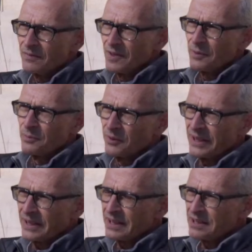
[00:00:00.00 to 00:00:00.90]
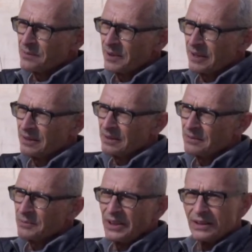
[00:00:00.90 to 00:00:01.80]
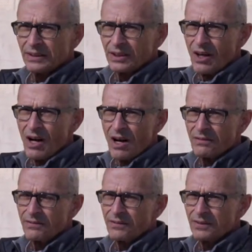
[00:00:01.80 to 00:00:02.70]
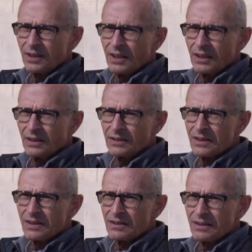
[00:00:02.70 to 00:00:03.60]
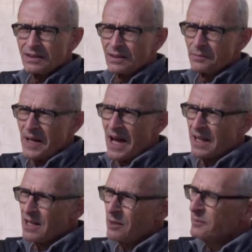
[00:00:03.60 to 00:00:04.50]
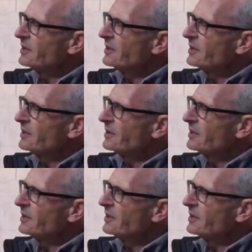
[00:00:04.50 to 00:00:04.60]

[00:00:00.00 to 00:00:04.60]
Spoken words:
The brick has been peeling off the backup